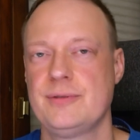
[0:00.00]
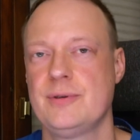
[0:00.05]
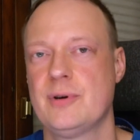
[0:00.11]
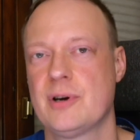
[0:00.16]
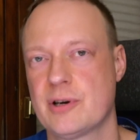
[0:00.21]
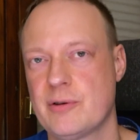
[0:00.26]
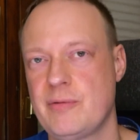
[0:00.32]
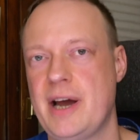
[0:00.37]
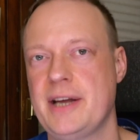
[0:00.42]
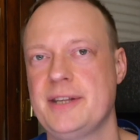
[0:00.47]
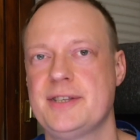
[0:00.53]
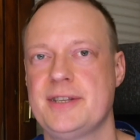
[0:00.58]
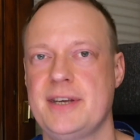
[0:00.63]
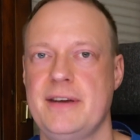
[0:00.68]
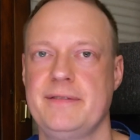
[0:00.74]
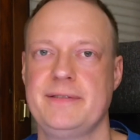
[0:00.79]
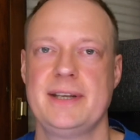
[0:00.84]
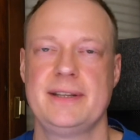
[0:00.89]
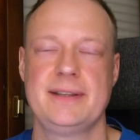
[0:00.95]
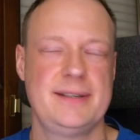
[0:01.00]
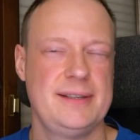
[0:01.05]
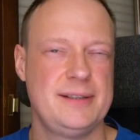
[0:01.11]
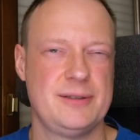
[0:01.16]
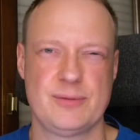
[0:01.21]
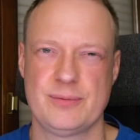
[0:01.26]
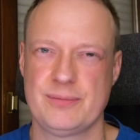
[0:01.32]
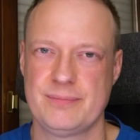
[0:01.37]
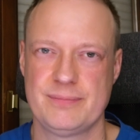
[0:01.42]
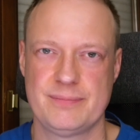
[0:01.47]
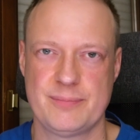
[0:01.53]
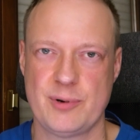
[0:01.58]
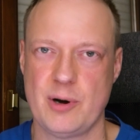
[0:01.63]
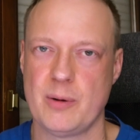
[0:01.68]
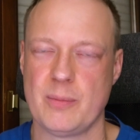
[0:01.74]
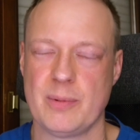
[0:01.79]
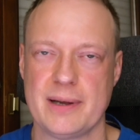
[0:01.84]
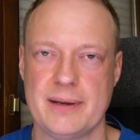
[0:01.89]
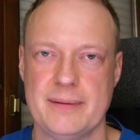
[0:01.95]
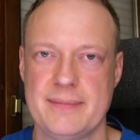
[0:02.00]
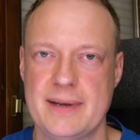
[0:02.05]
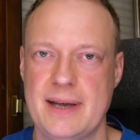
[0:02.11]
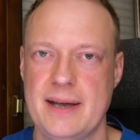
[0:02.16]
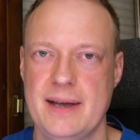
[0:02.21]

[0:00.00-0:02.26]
you are quite safe that it probably,